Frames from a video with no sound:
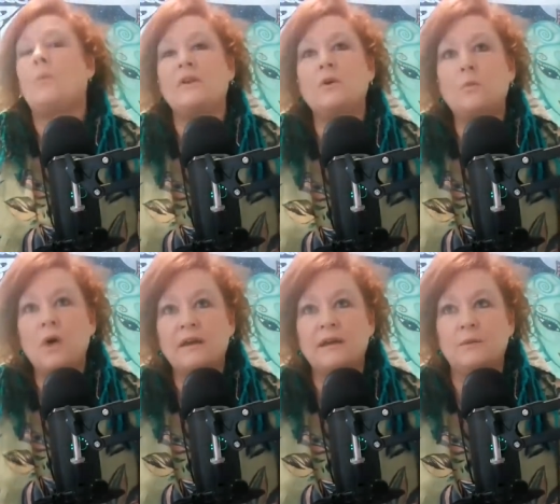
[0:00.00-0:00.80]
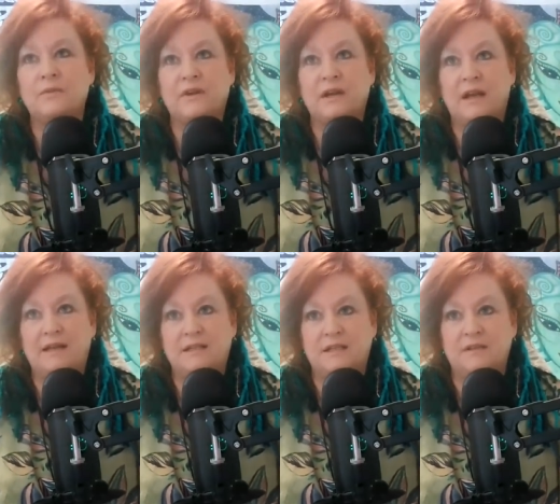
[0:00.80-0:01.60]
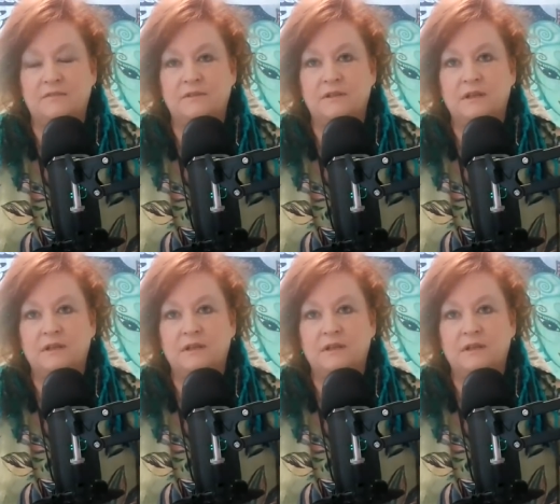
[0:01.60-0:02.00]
when you're working with the collective,